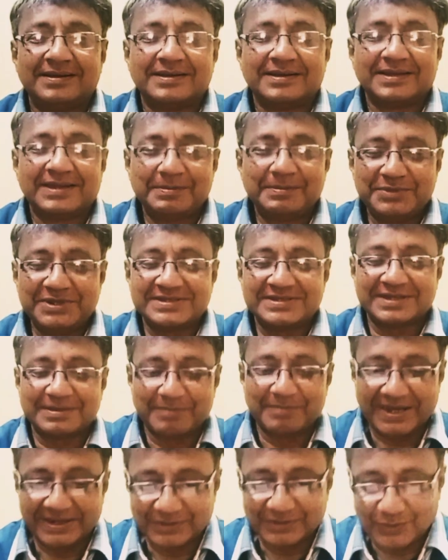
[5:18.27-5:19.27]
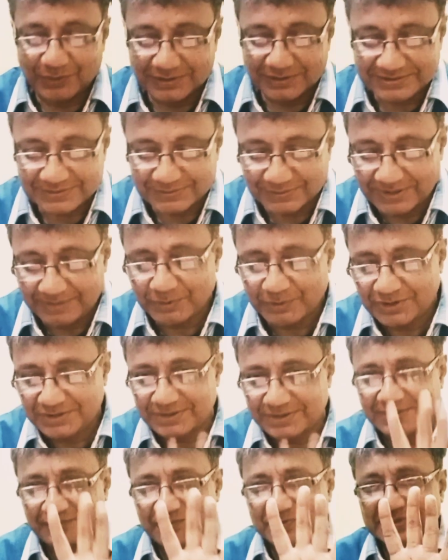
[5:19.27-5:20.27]
Keep this in mind also. I'm going
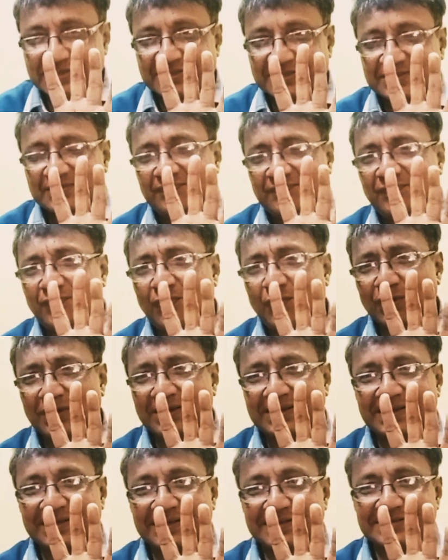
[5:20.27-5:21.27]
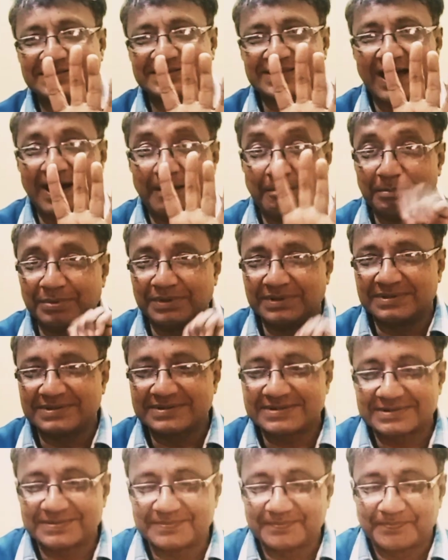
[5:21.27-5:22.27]
to give you just four little examples.
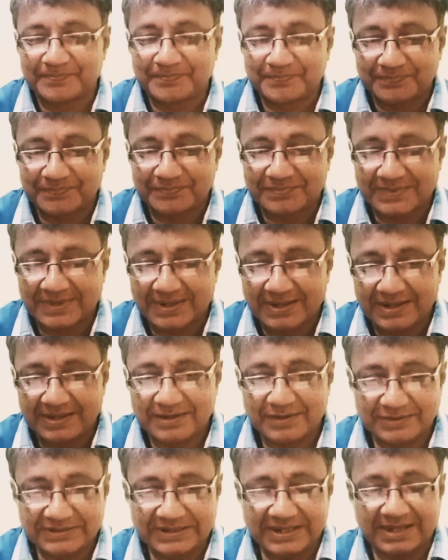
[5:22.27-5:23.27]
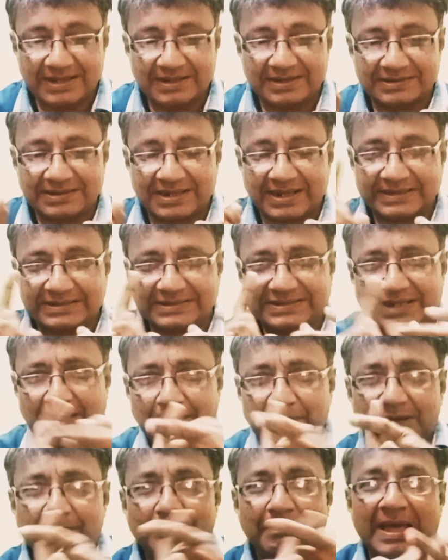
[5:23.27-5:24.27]
You know, they are like
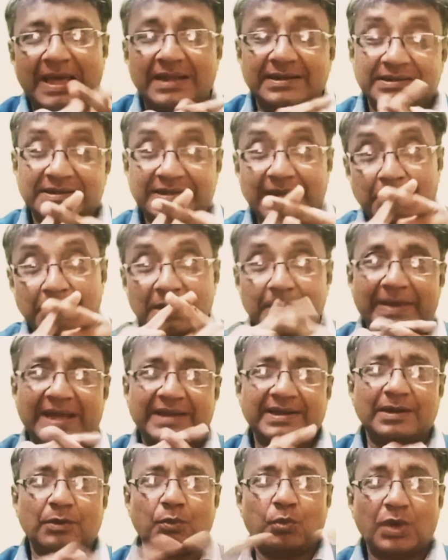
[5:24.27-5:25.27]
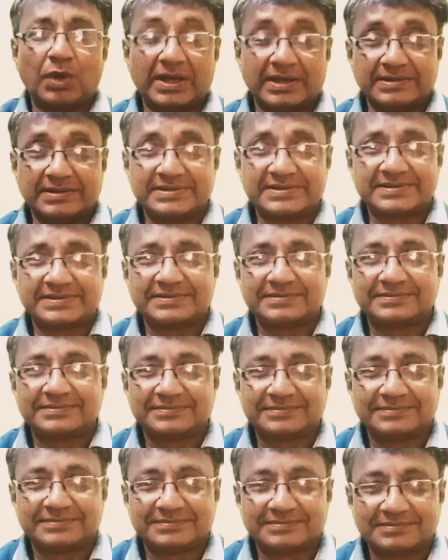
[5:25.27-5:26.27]
double, ba double barrel words.
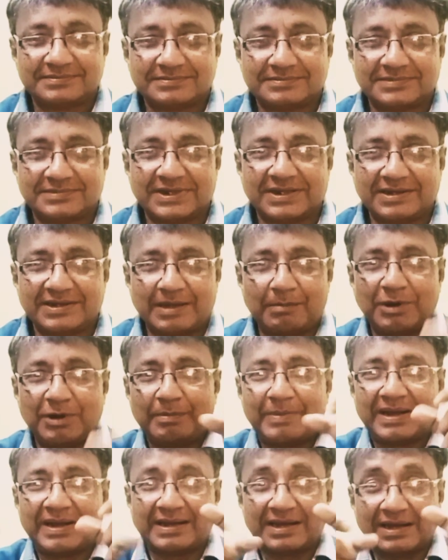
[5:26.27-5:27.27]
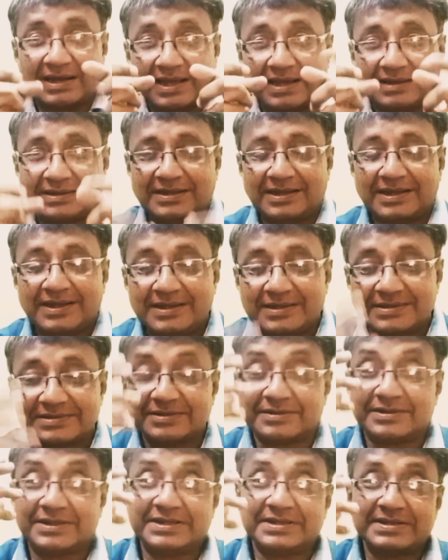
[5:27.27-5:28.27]
A double barrel gun.
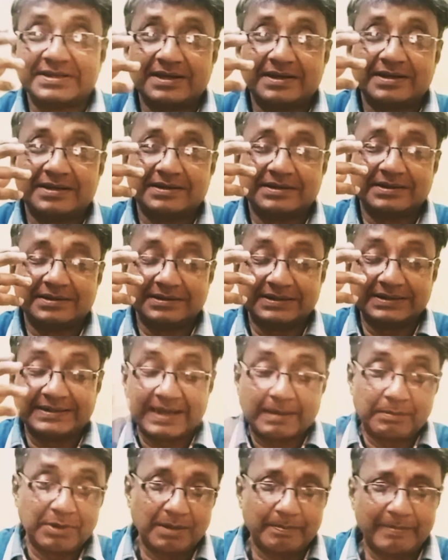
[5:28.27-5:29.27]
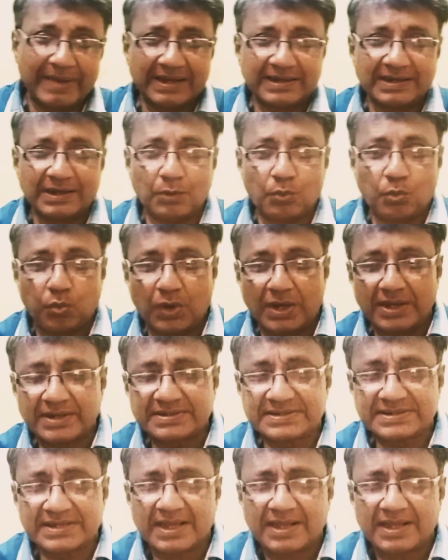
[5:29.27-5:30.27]
So these are double barrel words.